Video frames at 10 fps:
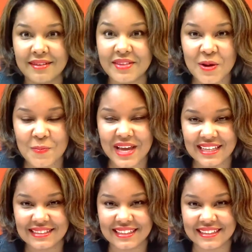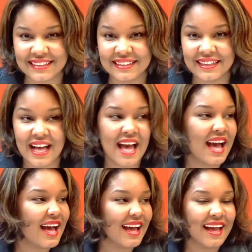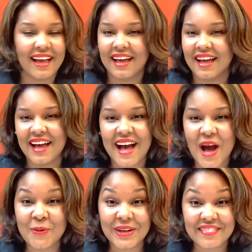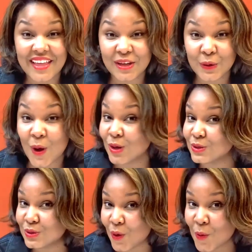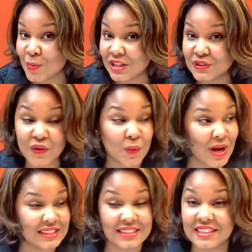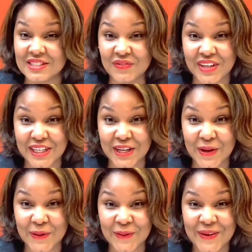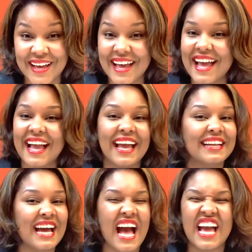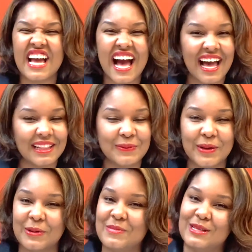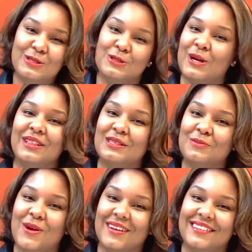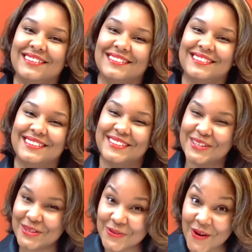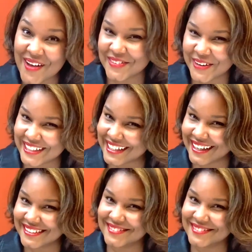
They're amazing. I want to thank you all so much for watching this video, and I highly recommend you try this product. You all have a great day.